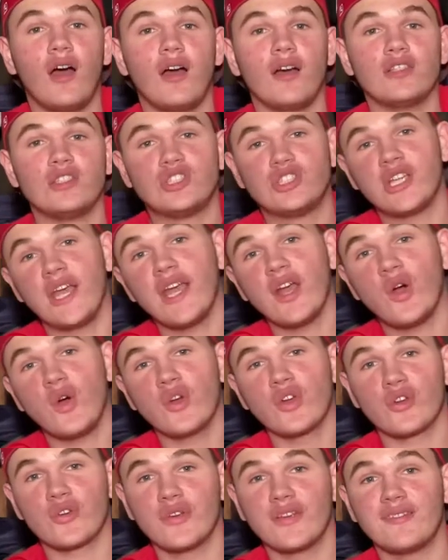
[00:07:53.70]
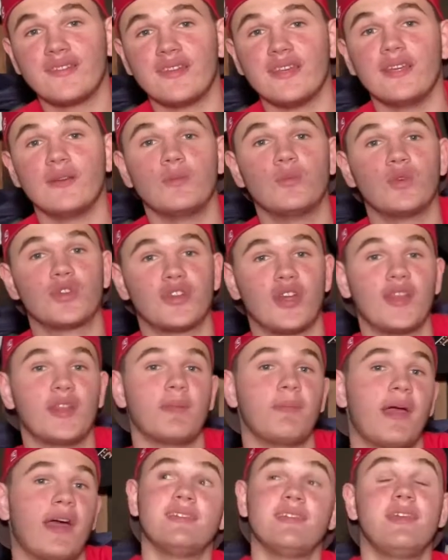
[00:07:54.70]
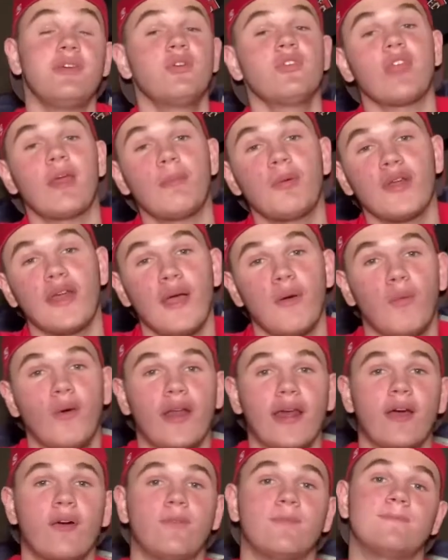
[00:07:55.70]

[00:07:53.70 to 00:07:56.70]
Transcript: Jake Odorizzi was on the mound. He was able to get 1 out